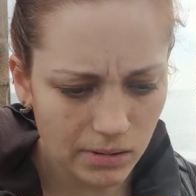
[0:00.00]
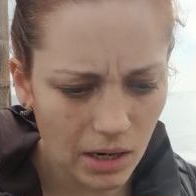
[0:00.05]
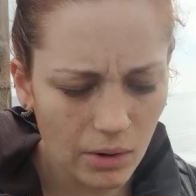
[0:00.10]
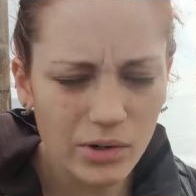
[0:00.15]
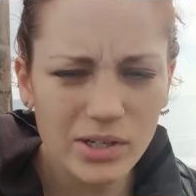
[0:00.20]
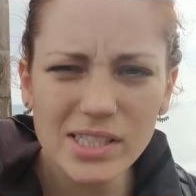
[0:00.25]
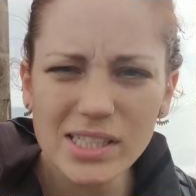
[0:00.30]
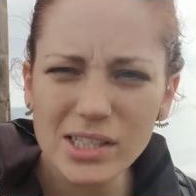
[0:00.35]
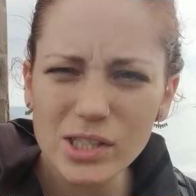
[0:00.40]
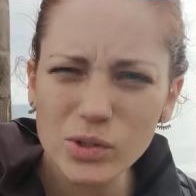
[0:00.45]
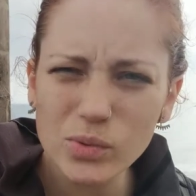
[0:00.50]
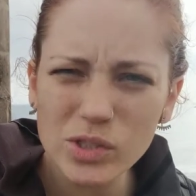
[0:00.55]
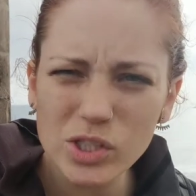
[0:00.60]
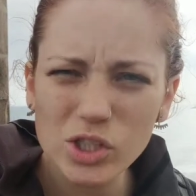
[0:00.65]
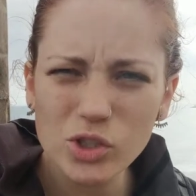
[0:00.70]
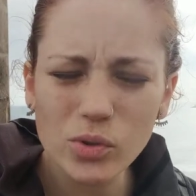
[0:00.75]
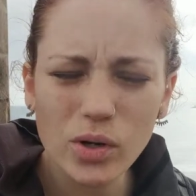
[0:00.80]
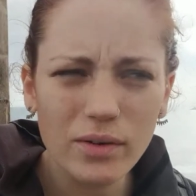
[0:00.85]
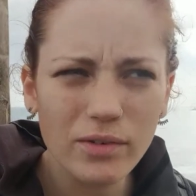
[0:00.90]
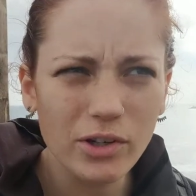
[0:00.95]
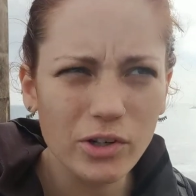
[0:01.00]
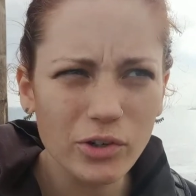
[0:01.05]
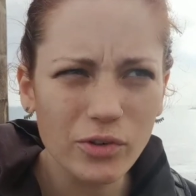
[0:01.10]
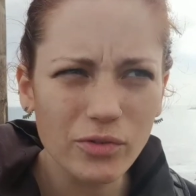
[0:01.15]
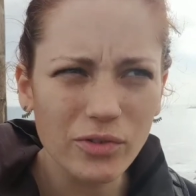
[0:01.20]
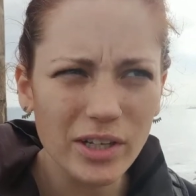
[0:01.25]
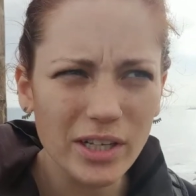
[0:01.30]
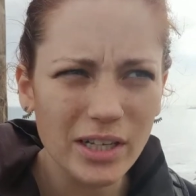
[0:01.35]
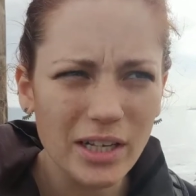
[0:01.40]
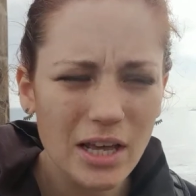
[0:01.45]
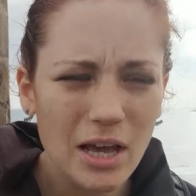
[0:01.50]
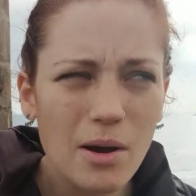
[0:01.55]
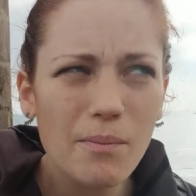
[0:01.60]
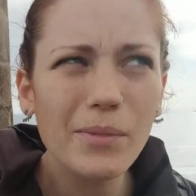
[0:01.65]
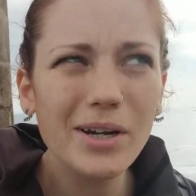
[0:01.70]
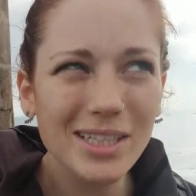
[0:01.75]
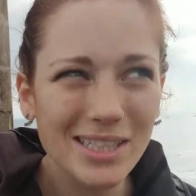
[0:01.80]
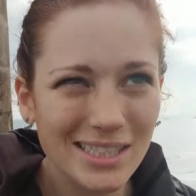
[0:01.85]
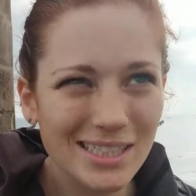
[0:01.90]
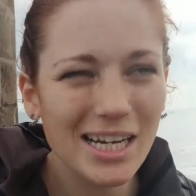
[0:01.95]
I want to say this one's 1,200 feet.
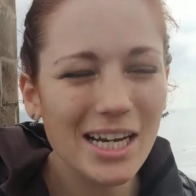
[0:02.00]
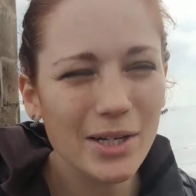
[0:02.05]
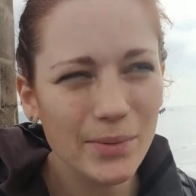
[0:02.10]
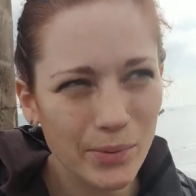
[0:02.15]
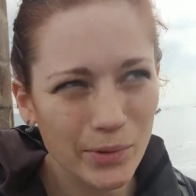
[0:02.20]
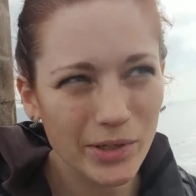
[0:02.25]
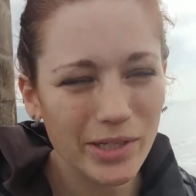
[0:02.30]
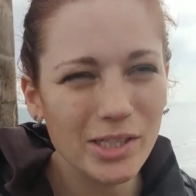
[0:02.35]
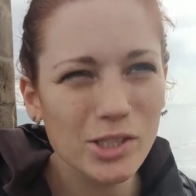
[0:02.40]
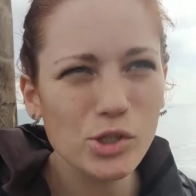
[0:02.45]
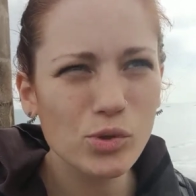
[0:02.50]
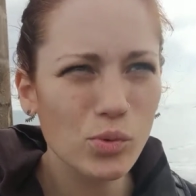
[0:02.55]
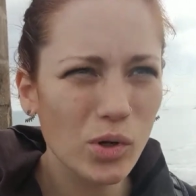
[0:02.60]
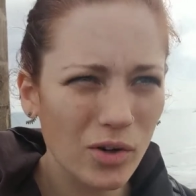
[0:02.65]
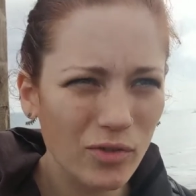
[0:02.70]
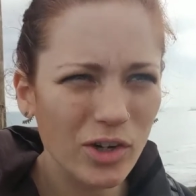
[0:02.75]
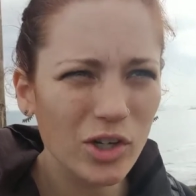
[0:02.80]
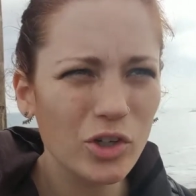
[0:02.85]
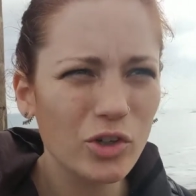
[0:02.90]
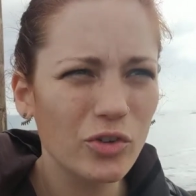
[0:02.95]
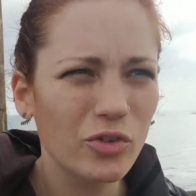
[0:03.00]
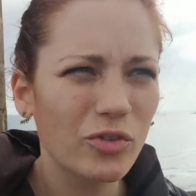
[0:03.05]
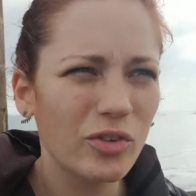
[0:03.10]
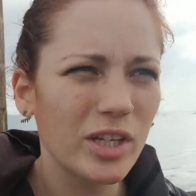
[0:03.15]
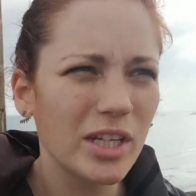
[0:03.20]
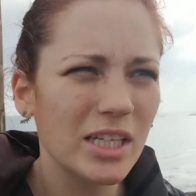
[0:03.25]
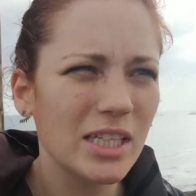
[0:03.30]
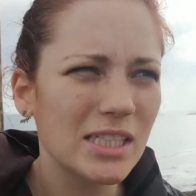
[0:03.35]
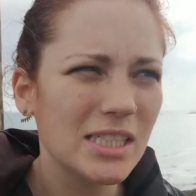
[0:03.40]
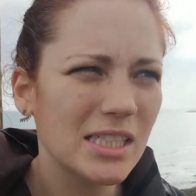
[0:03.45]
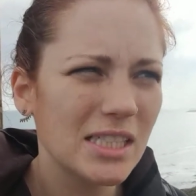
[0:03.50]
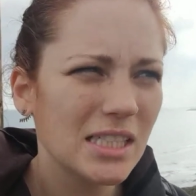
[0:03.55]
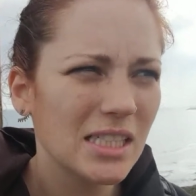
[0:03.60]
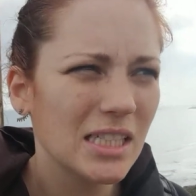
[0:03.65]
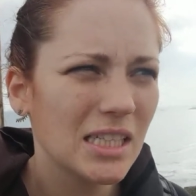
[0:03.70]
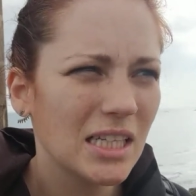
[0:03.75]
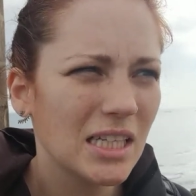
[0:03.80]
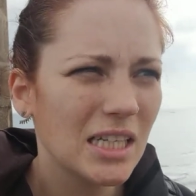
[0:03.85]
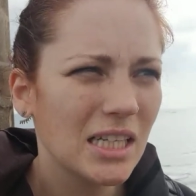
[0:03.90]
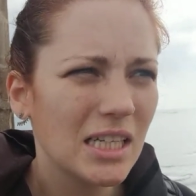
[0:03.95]
My design point is 1,200 feet
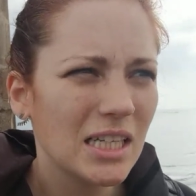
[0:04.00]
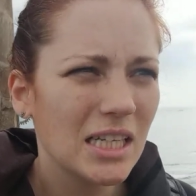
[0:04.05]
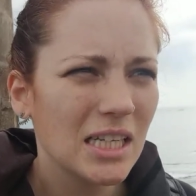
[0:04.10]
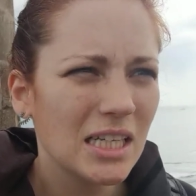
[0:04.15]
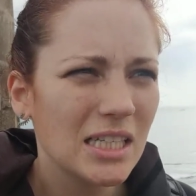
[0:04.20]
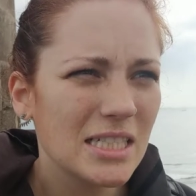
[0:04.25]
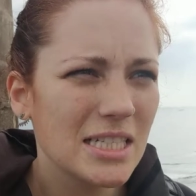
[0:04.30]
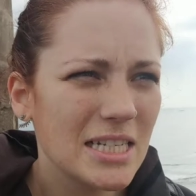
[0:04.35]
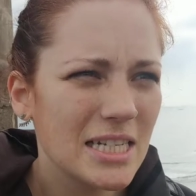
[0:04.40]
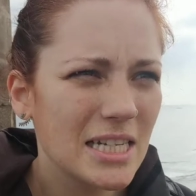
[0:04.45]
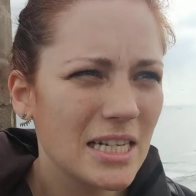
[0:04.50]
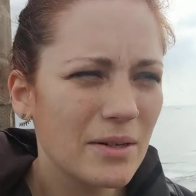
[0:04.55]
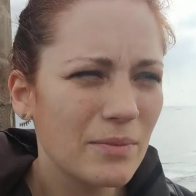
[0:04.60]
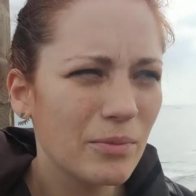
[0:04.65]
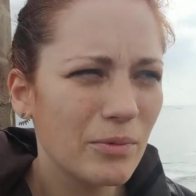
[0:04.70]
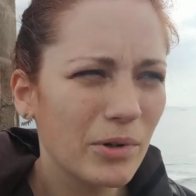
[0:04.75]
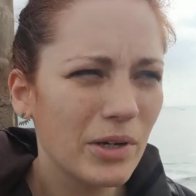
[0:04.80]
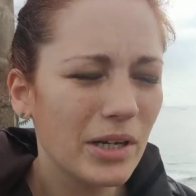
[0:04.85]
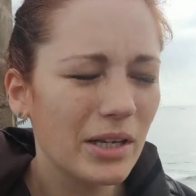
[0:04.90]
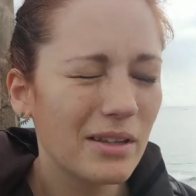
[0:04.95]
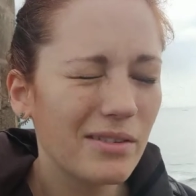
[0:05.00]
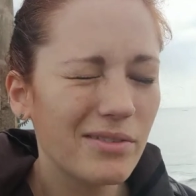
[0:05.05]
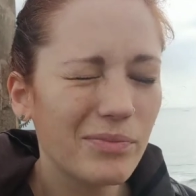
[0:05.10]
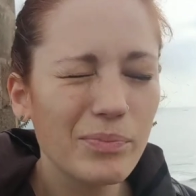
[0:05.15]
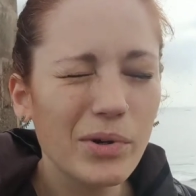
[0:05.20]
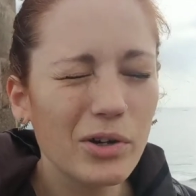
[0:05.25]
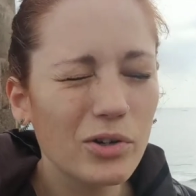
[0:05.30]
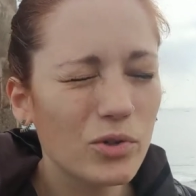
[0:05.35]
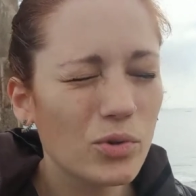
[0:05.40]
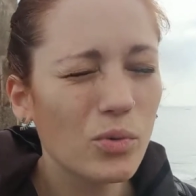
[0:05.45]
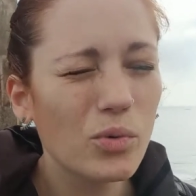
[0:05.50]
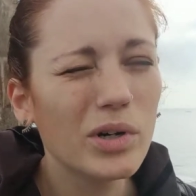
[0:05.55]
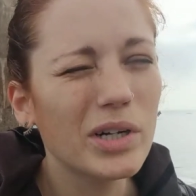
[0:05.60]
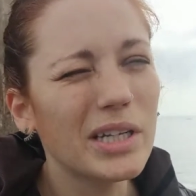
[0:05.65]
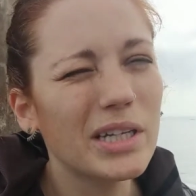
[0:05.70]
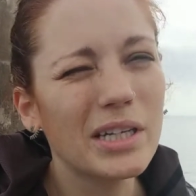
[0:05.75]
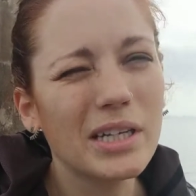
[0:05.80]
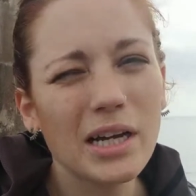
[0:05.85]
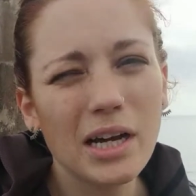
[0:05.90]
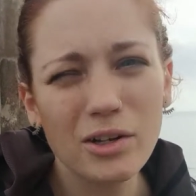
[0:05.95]
deep with about
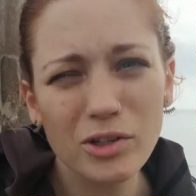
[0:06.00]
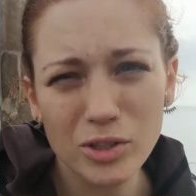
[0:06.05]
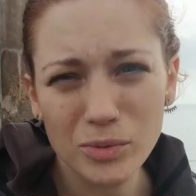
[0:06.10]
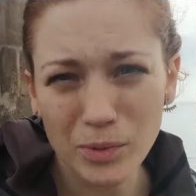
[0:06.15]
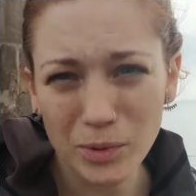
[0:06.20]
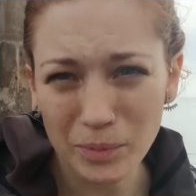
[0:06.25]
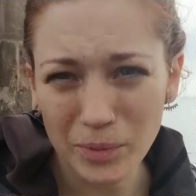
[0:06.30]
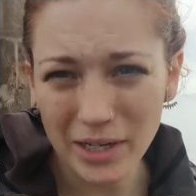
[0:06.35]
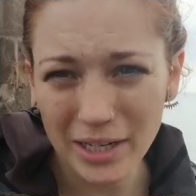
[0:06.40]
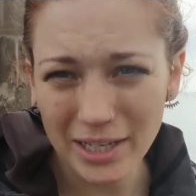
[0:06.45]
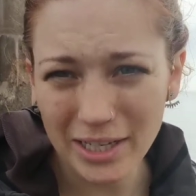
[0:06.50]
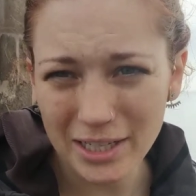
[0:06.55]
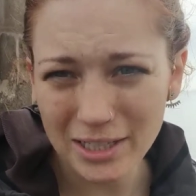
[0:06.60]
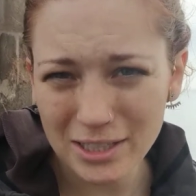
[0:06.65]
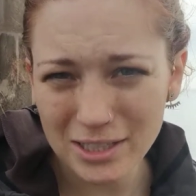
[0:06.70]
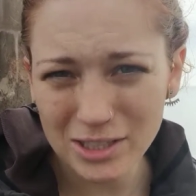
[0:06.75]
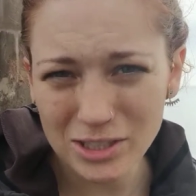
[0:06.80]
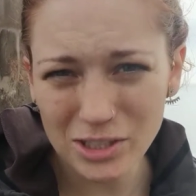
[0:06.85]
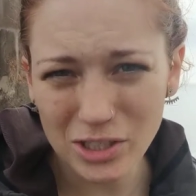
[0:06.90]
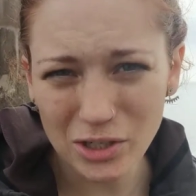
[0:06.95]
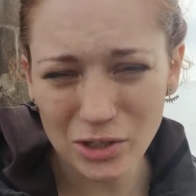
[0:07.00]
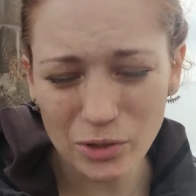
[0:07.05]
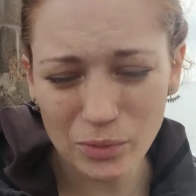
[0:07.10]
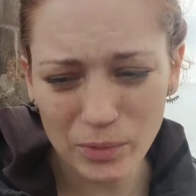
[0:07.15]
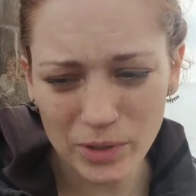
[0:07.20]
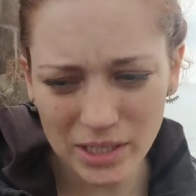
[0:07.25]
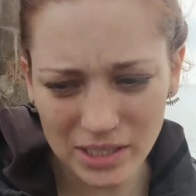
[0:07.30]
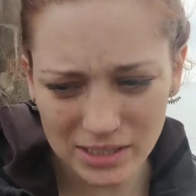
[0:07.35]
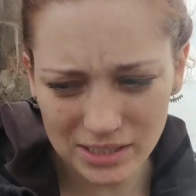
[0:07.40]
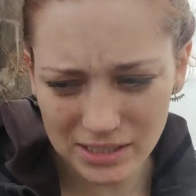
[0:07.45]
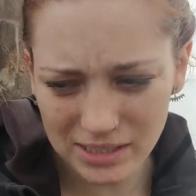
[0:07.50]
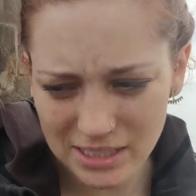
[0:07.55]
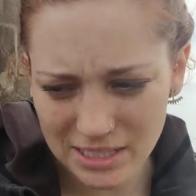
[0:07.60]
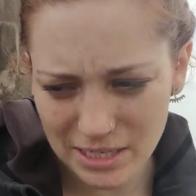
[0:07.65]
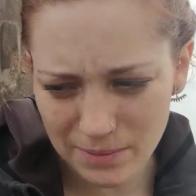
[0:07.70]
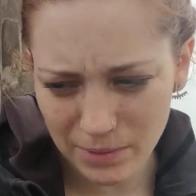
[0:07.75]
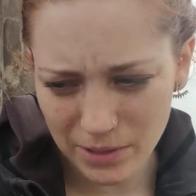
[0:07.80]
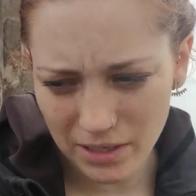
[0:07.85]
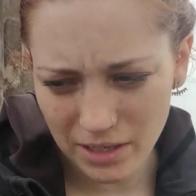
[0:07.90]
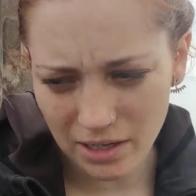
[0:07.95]
20 gallons per minute. So because it's
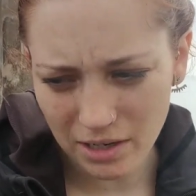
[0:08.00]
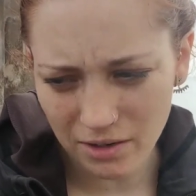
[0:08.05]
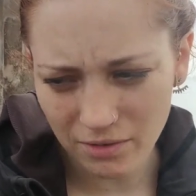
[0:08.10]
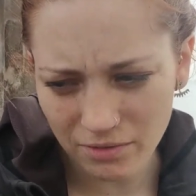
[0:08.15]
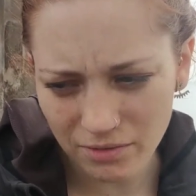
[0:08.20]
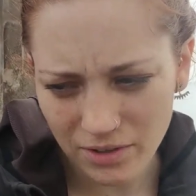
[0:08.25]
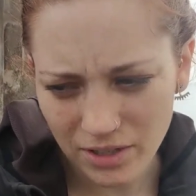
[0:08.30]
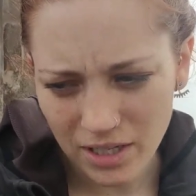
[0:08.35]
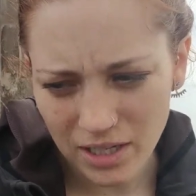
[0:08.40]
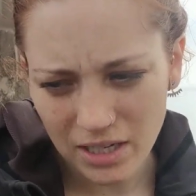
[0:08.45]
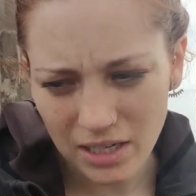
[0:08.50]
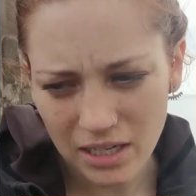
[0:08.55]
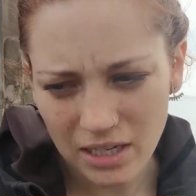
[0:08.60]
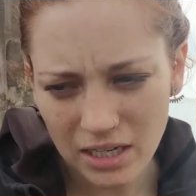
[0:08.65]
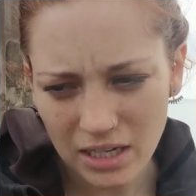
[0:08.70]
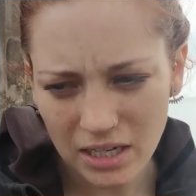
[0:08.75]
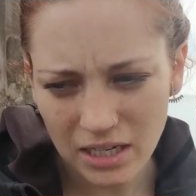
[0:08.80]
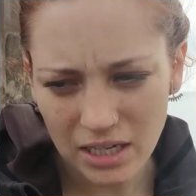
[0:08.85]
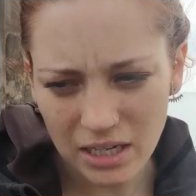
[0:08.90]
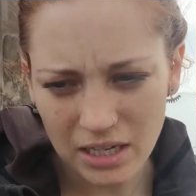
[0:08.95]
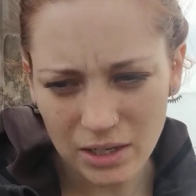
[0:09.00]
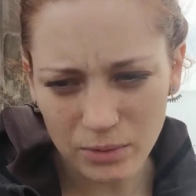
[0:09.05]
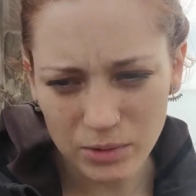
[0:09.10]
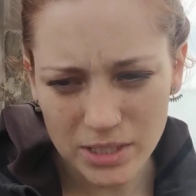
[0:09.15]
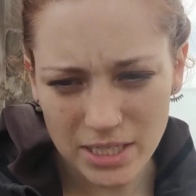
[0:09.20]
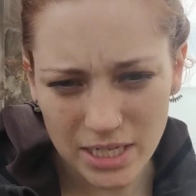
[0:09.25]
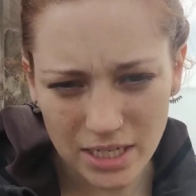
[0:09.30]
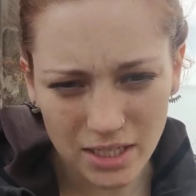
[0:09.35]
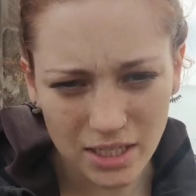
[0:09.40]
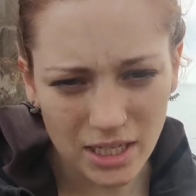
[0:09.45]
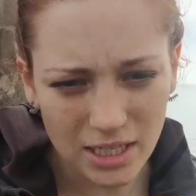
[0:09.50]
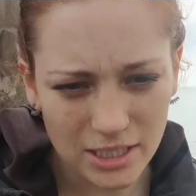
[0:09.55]
deep enough, and it would take a